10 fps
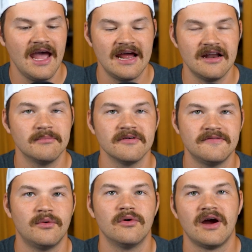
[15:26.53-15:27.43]
At number
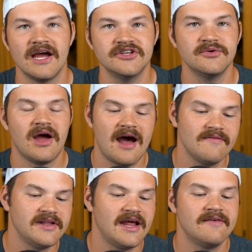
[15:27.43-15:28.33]
four, I do
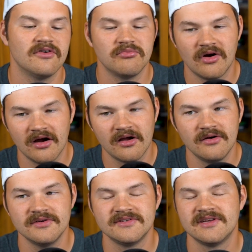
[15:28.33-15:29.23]
have the Denver
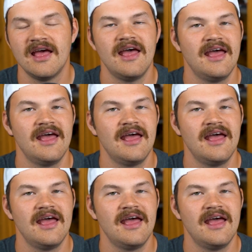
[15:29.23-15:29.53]
Broncos,